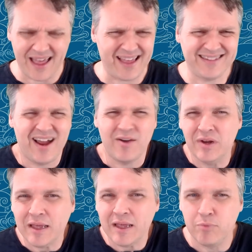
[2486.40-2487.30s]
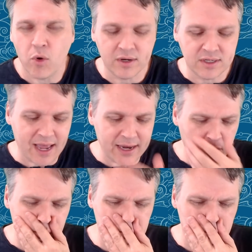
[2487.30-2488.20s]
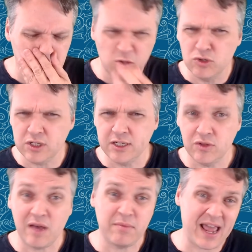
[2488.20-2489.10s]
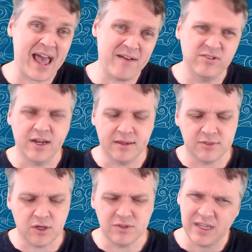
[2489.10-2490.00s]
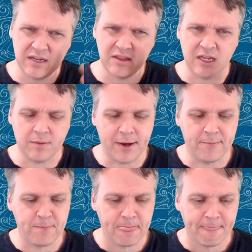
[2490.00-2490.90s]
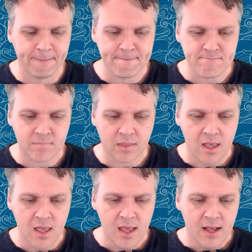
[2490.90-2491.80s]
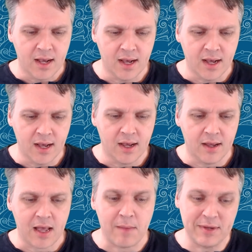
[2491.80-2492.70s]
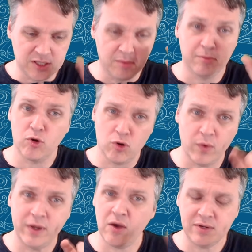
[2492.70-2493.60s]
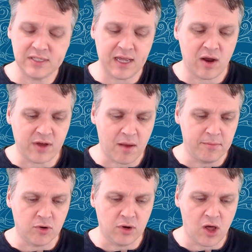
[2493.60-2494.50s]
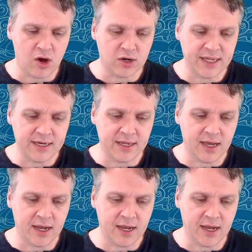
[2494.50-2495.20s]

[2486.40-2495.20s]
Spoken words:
It's not really important. I don't usually do that, but I have done it. So it's a thing to think about. I mentioned the Mural window is there. I've got Mural logged in.